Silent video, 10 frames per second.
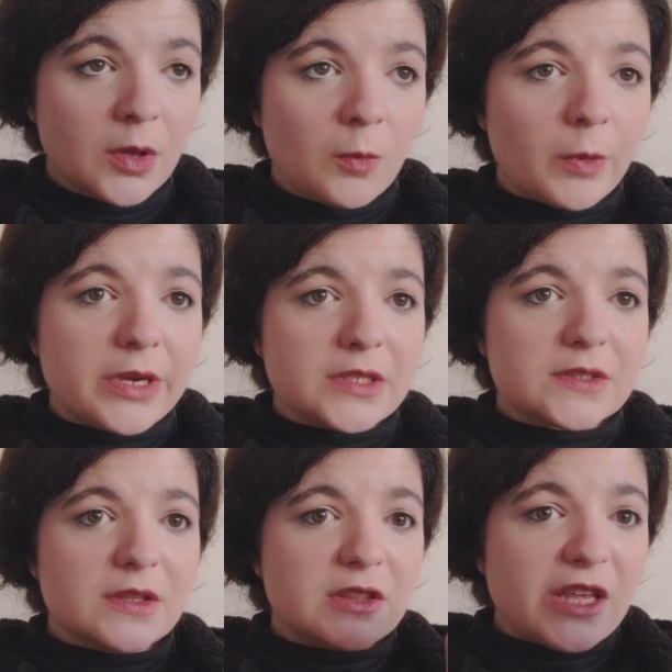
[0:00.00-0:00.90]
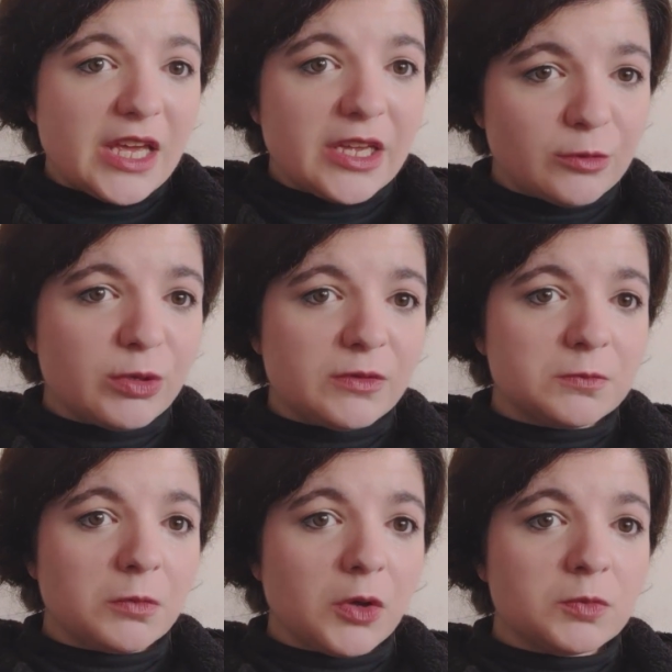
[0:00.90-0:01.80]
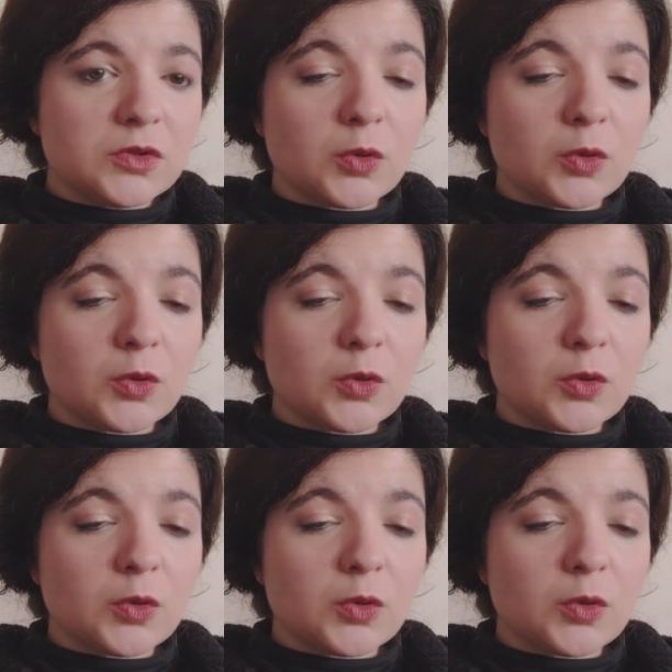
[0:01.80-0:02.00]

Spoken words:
when it's their grieving moment